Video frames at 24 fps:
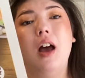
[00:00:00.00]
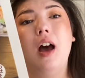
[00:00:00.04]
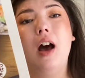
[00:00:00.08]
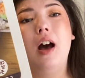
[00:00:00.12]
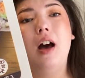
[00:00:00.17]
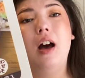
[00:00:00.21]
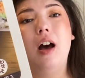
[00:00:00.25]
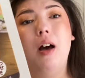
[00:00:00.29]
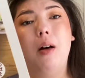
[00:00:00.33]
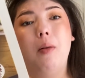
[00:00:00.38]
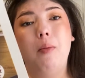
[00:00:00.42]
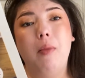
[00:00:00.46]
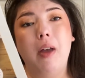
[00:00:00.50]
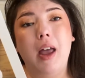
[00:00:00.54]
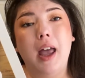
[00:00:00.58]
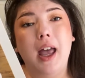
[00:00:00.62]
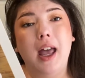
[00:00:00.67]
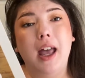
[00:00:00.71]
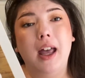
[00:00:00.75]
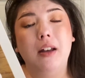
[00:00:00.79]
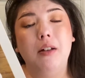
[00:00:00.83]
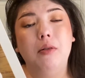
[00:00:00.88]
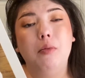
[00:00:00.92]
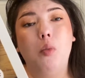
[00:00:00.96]

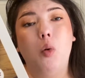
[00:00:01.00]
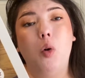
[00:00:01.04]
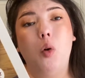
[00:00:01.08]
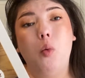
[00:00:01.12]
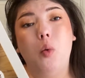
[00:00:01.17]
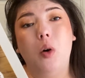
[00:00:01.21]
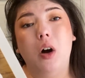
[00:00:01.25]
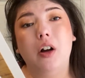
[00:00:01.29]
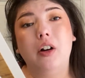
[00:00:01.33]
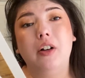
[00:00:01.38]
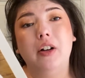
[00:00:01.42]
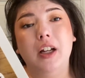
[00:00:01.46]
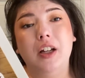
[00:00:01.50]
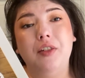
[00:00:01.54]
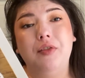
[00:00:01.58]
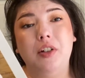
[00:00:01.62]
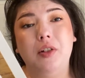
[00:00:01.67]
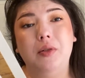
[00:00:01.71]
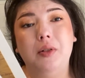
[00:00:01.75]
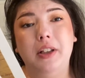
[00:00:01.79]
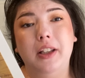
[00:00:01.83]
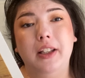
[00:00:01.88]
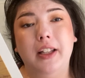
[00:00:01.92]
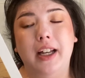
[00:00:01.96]
add more water if
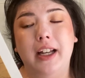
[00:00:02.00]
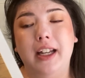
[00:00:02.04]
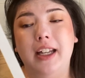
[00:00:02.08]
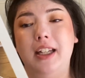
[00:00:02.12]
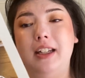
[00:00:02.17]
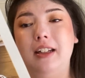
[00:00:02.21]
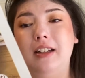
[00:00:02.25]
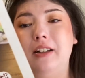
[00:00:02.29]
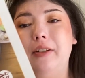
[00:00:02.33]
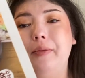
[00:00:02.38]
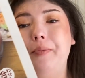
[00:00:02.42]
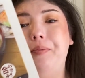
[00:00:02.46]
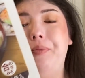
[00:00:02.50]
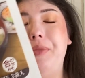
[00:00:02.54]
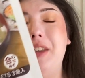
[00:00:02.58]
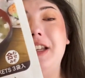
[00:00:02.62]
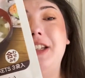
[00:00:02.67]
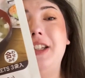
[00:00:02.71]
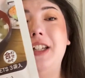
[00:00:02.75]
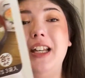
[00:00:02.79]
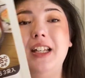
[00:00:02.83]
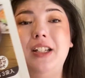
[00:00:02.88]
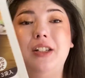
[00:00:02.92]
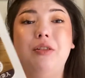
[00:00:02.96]
you would like.
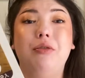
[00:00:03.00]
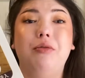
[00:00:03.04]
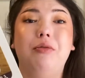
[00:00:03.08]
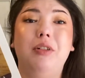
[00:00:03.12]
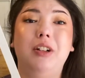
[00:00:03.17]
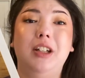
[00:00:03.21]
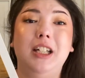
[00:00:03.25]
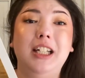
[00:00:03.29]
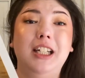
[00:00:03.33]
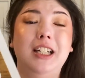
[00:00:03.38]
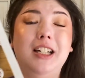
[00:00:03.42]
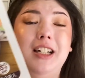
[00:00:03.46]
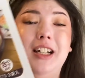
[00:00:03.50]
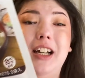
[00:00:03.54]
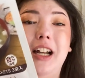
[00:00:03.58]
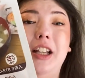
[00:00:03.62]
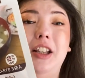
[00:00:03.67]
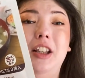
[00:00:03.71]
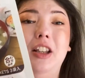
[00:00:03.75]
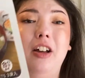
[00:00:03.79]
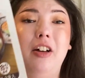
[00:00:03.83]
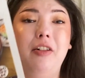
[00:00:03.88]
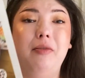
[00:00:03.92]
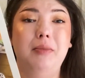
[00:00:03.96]
This tasted really good. I
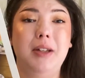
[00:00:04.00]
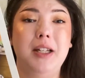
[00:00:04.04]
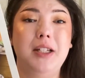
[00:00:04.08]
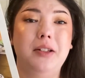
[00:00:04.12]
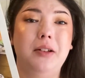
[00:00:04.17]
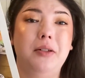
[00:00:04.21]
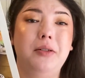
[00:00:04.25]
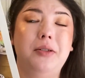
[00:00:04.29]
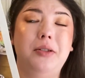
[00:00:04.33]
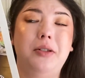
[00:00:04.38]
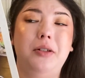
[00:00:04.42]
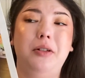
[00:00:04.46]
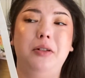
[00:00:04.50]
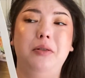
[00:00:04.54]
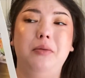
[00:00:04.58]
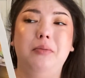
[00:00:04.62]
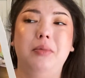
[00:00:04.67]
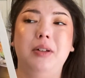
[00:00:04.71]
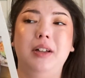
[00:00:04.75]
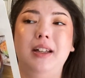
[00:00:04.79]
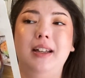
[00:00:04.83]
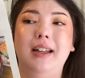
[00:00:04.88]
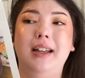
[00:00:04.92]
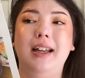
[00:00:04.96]
love miso soup.
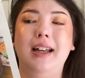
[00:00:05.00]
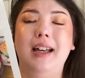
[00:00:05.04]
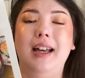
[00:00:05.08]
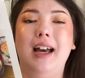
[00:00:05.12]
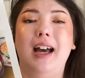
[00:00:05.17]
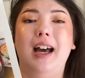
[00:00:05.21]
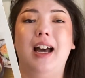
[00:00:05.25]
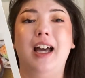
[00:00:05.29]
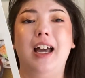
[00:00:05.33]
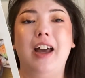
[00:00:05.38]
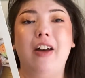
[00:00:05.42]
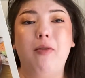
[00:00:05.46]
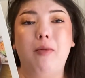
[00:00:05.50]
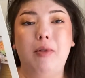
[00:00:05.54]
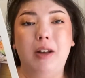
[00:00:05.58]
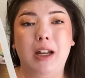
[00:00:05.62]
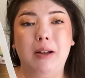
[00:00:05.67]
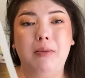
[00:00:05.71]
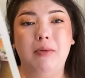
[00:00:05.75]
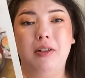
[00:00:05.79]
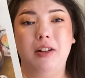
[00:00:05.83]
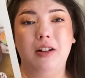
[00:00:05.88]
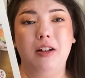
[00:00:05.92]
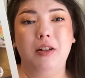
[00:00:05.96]
I have been
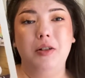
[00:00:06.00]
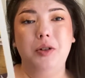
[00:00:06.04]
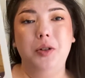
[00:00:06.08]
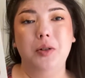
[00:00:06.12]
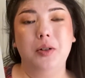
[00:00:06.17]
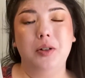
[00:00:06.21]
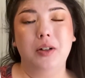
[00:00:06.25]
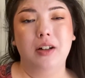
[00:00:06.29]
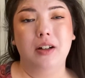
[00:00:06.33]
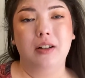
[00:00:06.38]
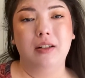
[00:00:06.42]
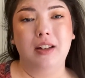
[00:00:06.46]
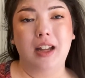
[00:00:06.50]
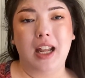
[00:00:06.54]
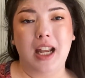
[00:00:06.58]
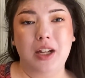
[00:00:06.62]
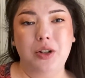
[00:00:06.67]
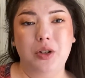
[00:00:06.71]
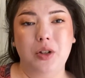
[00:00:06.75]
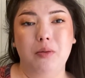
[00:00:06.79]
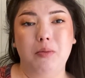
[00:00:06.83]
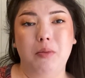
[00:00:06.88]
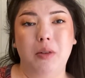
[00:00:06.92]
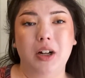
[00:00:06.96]
able to go to an
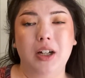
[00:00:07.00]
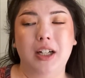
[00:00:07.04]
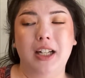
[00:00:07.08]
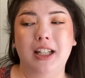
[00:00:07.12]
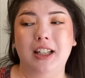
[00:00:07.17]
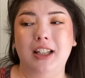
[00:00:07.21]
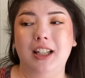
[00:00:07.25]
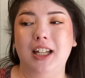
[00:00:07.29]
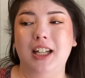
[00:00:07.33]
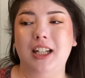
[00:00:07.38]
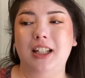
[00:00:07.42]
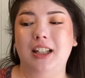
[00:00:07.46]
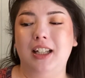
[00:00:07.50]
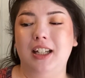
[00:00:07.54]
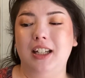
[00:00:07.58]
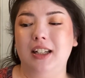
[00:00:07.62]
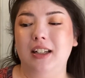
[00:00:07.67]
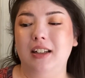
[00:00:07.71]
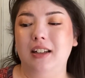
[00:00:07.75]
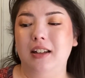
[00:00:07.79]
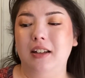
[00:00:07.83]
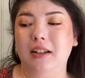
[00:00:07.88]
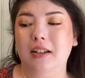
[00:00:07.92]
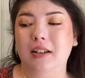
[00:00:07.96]
Asian market lately.
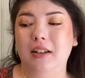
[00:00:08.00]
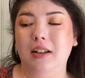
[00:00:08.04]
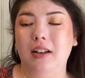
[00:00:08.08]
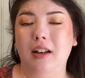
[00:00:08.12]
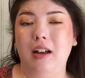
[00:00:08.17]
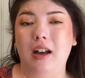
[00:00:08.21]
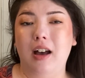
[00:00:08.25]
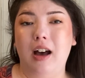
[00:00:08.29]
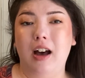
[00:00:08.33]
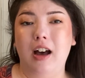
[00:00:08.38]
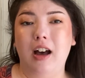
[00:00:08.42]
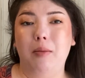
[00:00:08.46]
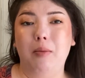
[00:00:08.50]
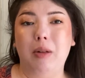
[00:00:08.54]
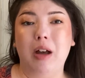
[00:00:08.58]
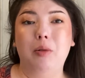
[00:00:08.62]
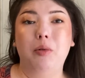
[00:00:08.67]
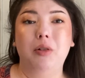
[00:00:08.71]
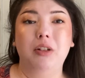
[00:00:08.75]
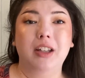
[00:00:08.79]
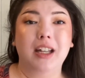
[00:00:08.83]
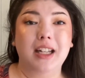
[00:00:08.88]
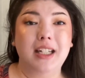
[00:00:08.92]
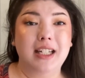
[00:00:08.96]
I
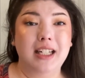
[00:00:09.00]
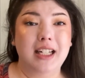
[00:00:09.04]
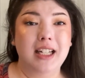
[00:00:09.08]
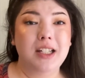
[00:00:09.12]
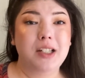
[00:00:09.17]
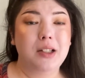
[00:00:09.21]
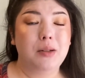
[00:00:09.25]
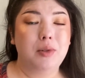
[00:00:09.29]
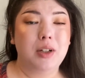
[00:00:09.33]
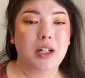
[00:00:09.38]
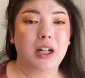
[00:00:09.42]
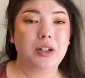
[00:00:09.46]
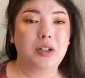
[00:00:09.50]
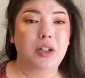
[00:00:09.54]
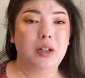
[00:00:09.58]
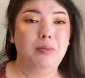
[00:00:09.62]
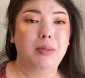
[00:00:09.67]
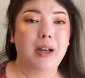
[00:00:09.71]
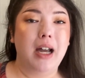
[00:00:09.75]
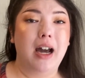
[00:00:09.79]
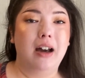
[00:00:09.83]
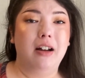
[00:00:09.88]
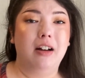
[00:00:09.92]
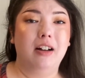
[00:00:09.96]
would like to get some dashi
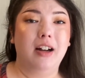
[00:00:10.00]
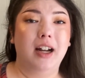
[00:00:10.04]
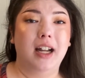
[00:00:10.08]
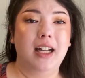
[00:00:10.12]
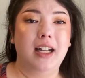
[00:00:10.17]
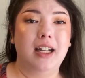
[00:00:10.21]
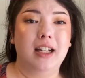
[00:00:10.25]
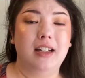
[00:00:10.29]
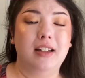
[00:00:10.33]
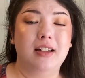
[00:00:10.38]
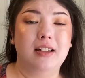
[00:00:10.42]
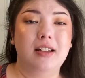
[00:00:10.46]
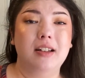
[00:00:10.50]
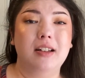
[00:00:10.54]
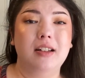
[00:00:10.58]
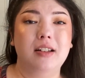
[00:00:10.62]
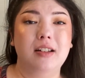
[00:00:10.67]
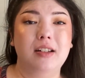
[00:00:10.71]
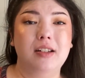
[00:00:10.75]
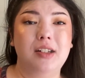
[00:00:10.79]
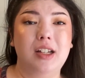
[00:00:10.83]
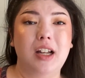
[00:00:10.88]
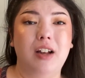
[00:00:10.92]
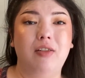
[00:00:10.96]
powder and
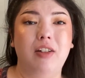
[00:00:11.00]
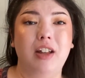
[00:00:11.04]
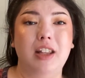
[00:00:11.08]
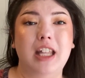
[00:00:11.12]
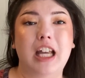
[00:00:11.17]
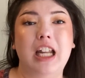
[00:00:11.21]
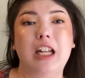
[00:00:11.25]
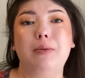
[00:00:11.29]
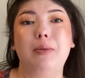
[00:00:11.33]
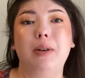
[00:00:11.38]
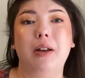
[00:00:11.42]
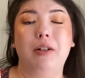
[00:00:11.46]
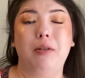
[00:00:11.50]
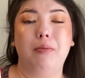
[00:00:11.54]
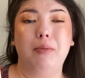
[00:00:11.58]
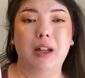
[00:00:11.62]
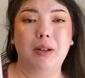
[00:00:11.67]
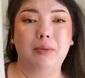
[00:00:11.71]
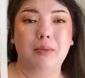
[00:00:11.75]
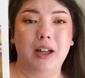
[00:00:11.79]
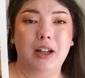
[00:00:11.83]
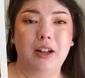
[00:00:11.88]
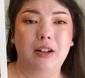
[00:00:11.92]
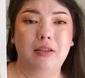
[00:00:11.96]
stuff like that to be able to
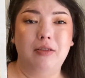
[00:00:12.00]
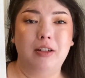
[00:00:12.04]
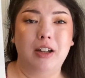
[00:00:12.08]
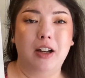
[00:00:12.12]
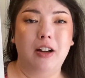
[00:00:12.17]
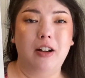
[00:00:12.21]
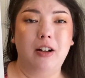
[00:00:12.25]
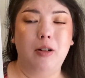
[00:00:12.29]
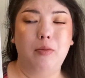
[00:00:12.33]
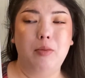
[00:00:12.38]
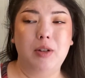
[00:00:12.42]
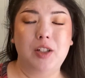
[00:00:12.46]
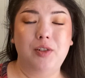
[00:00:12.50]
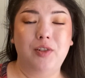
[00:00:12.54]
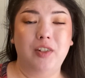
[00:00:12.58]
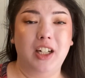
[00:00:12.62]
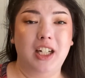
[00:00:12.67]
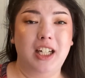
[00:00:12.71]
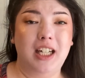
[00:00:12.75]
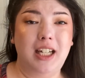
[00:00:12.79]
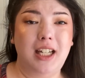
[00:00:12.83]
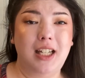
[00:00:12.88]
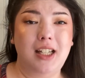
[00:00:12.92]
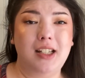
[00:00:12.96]
make my own at home. It's
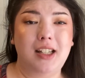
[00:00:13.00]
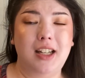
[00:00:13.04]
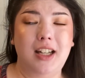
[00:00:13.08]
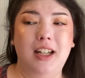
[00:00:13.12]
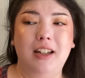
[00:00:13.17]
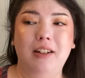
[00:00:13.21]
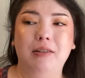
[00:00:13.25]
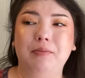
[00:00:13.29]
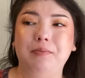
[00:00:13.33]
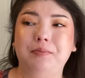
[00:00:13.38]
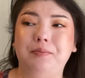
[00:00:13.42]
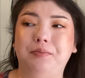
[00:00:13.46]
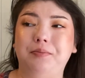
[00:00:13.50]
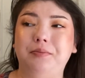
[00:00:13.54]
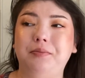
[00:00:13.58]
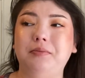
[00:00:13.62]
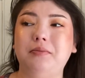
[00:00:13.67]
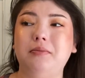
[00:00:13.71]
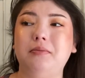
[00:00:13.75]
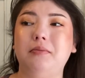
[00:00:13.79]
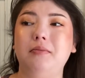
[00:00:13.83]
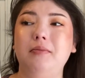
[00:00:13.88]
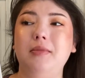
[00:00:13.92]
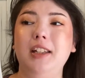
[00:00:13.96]
very easy.
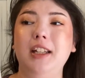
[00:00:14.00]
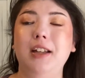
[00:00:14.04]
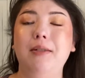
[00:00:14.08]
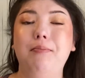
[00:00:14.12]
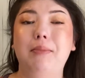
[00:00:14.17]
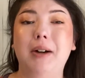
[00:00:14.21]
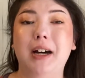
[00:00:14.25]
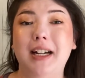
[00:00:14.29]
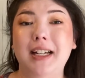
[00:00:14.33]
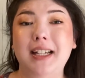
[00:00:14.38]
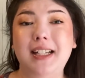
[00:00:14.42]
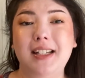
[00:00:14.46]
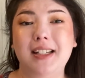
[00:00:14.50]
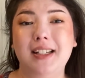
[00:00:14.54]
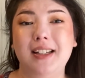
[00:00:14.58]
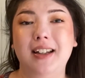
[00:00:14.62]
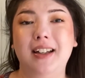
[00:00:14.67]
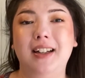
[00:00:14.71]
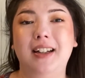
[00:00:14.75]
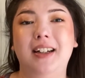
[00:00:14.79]
But